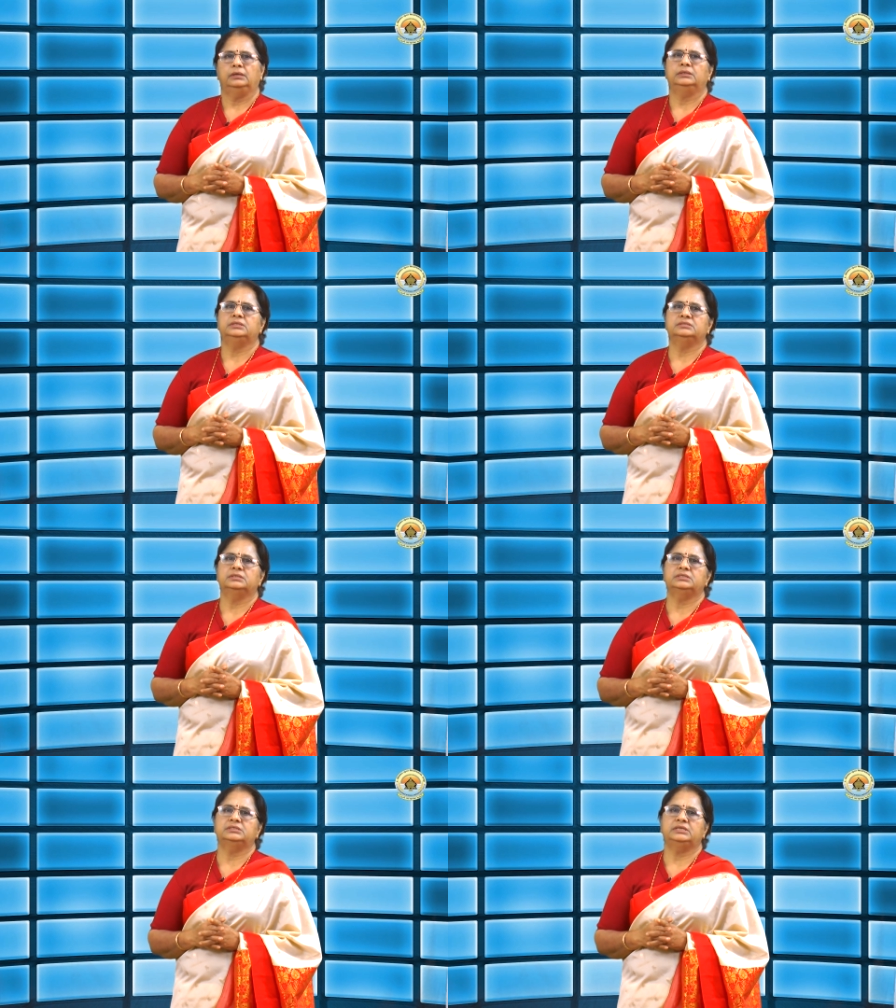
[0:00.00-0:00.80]
It is
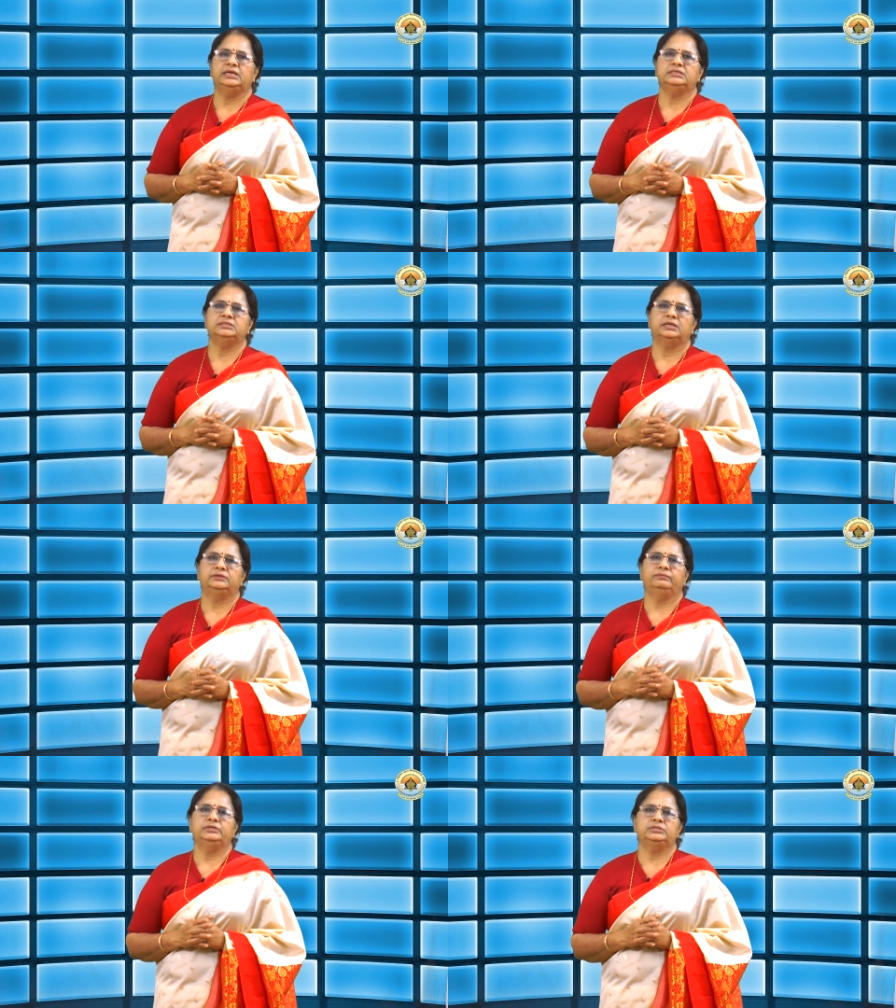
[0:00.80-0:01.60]
a stage
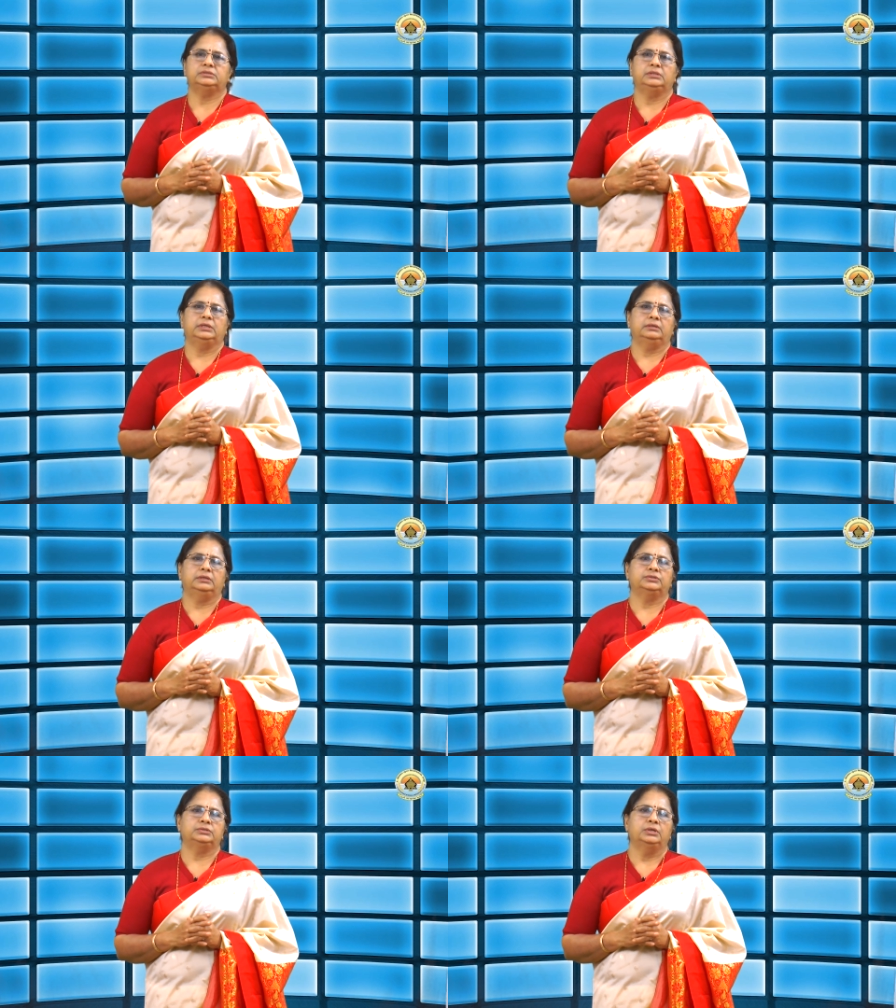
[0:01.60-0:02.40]
at which there
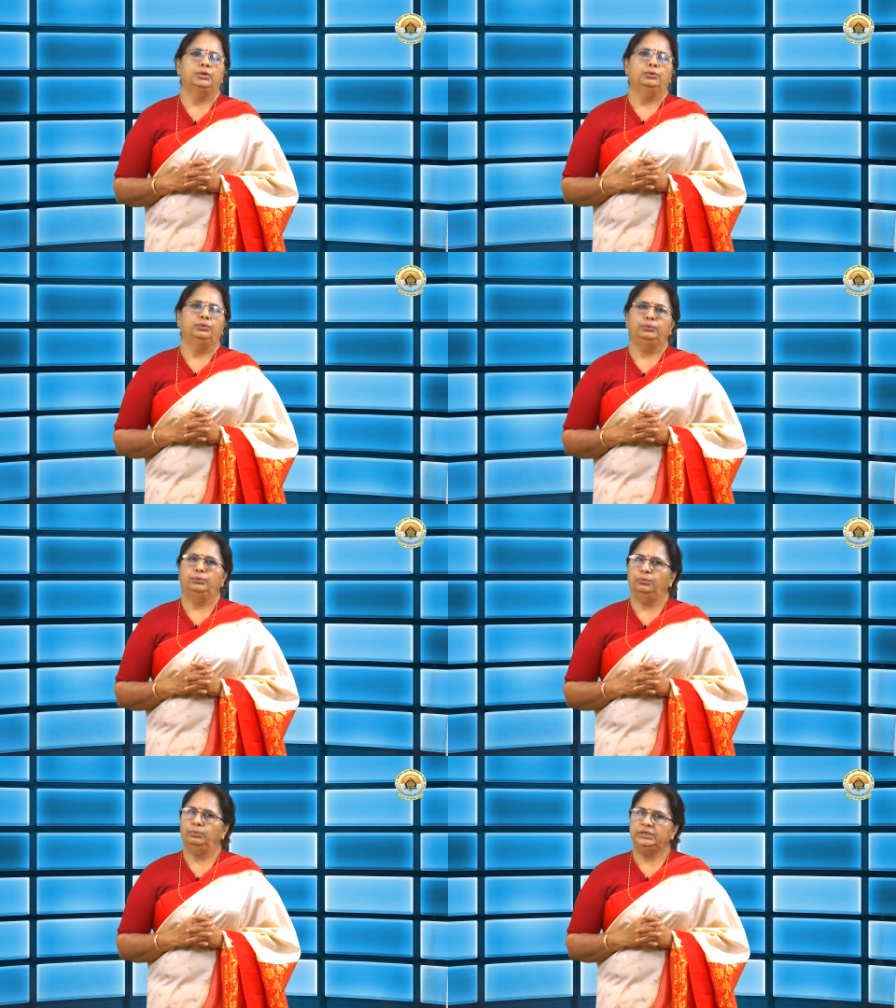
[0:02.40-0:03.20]
is
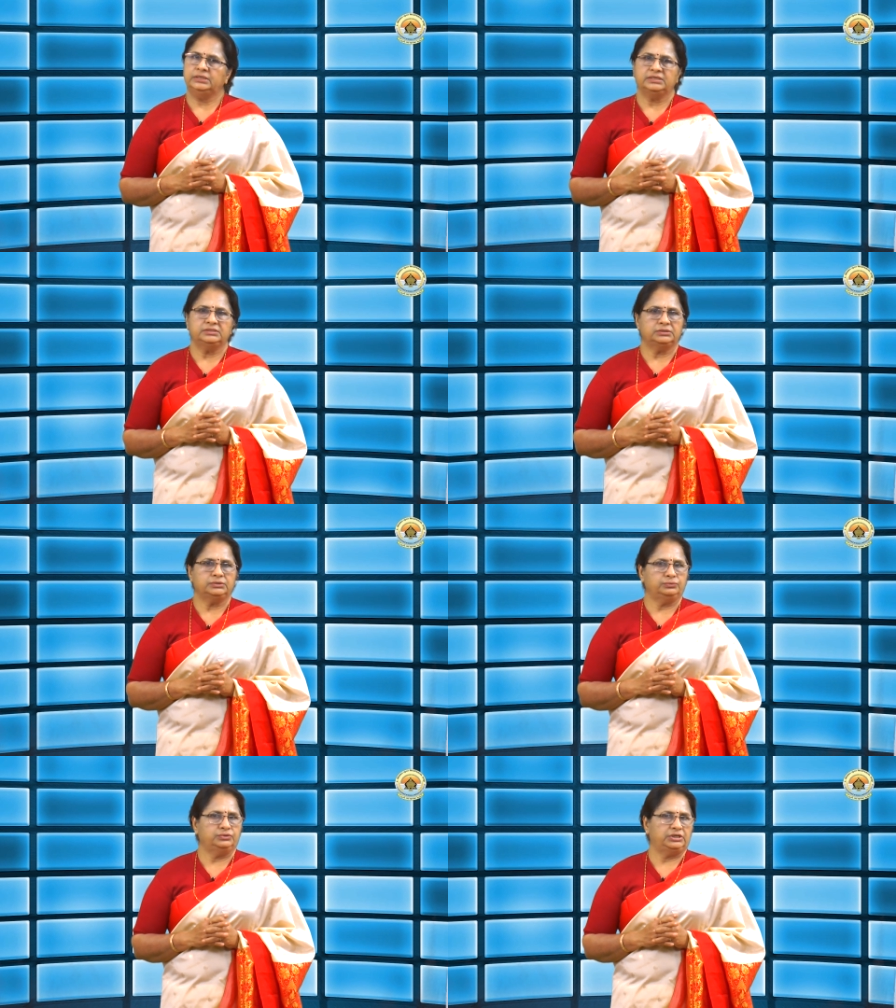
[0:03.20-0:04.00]
no
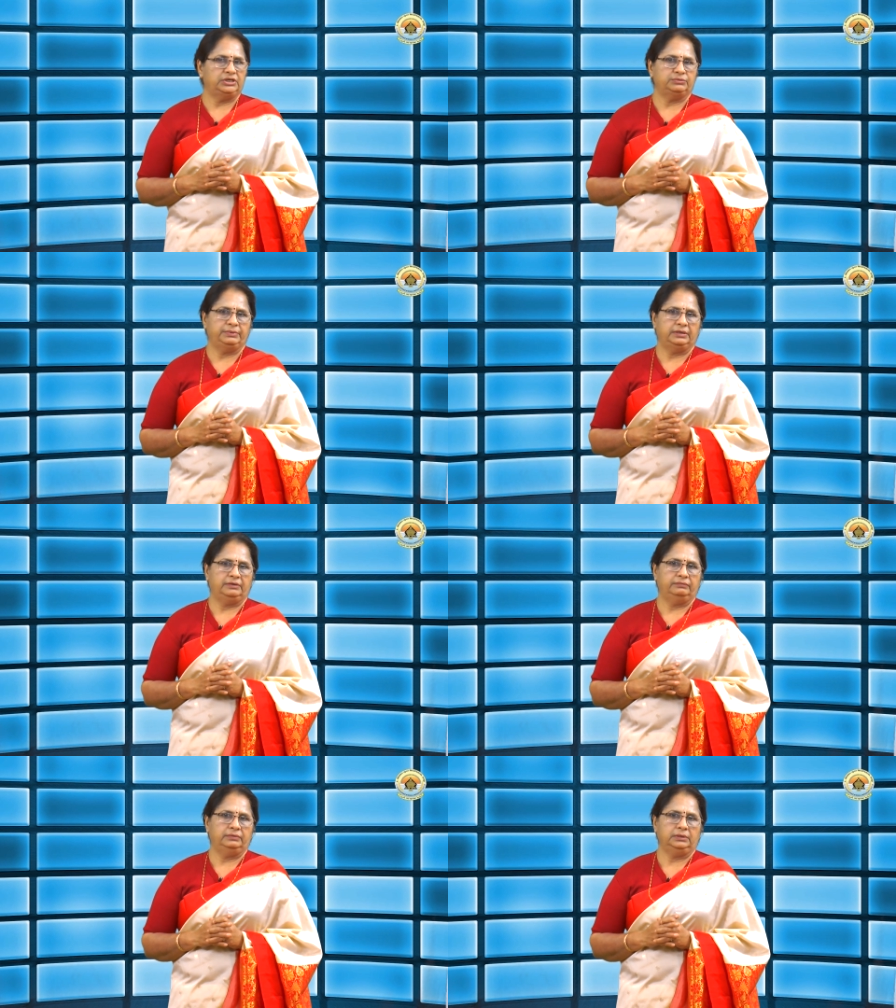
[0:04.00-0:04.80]
intention to change
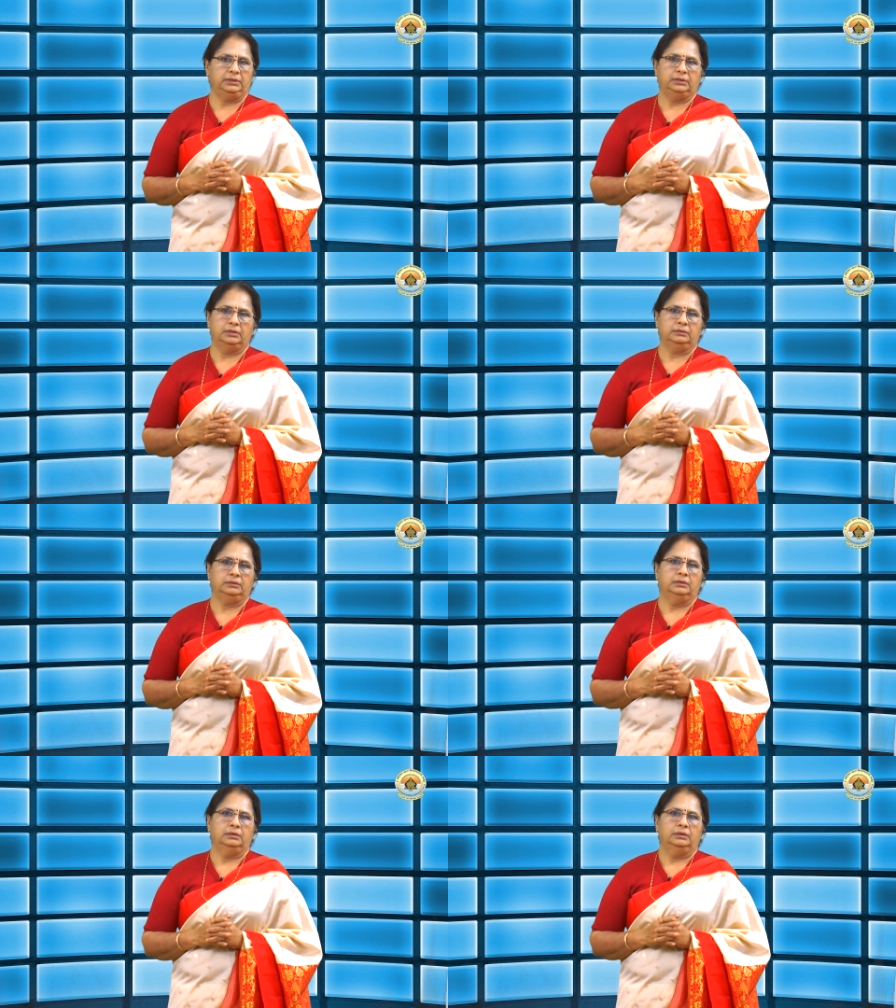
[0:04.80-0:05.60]
behavior in the
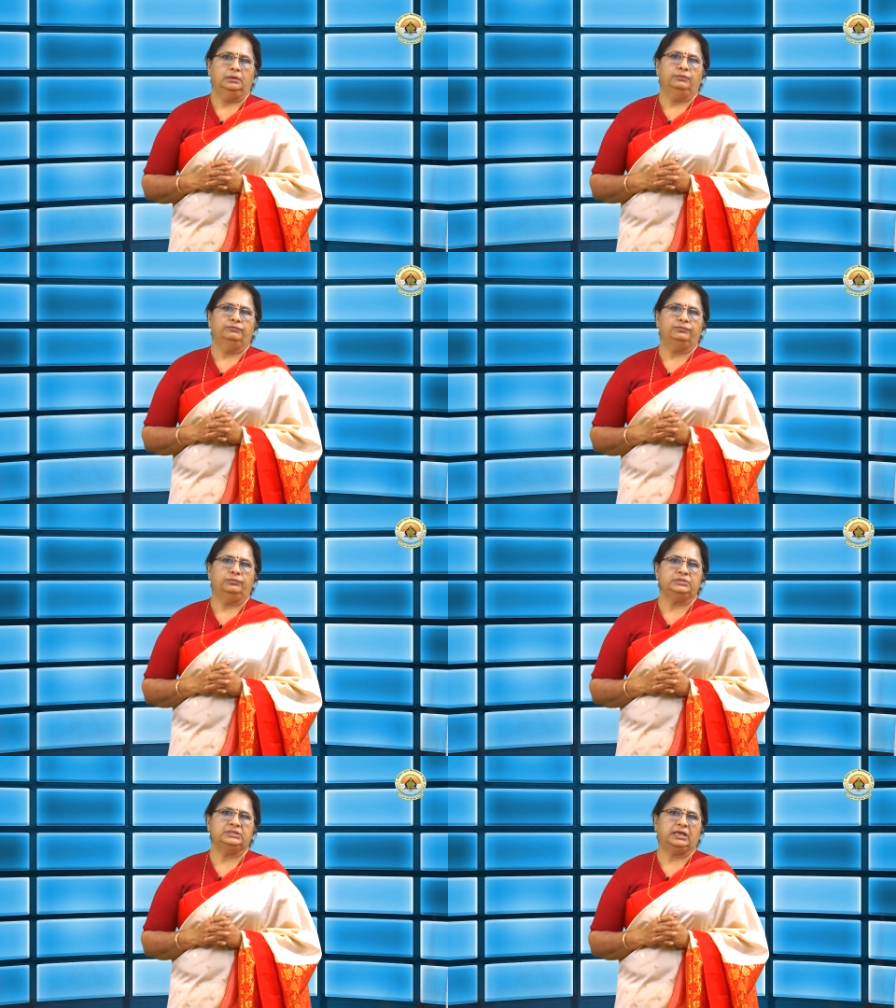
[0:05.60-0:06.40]

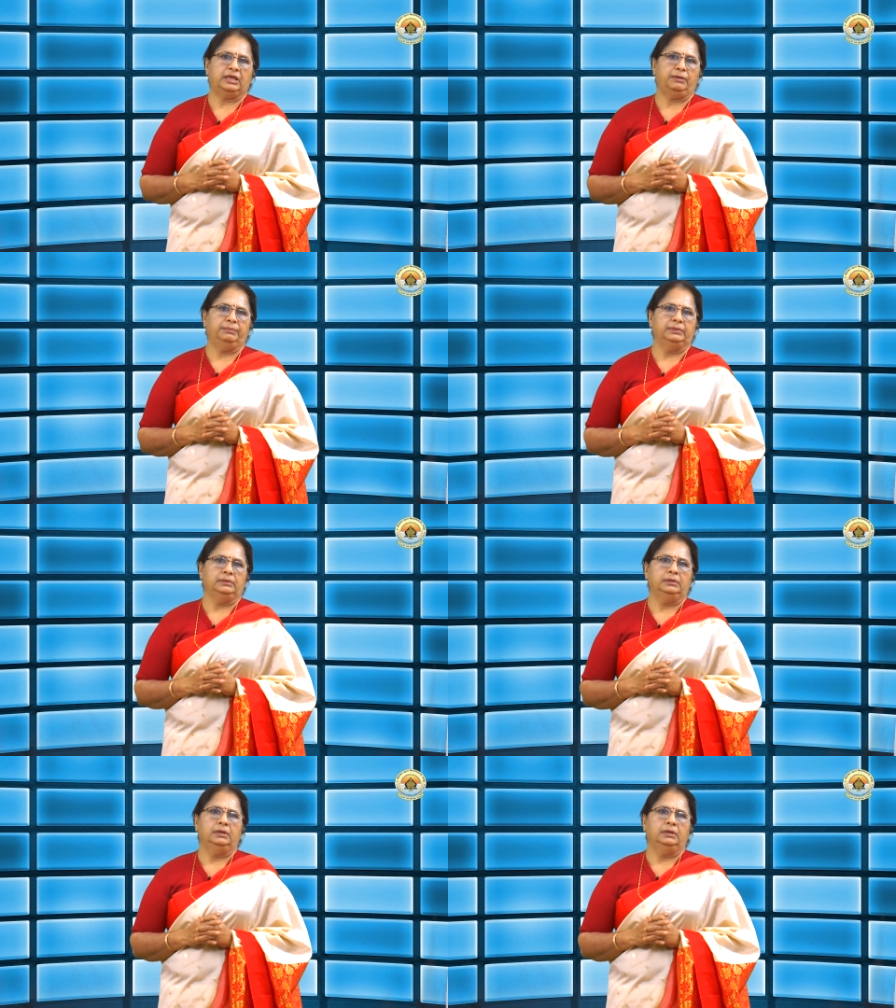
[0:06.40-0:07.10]
foreseeable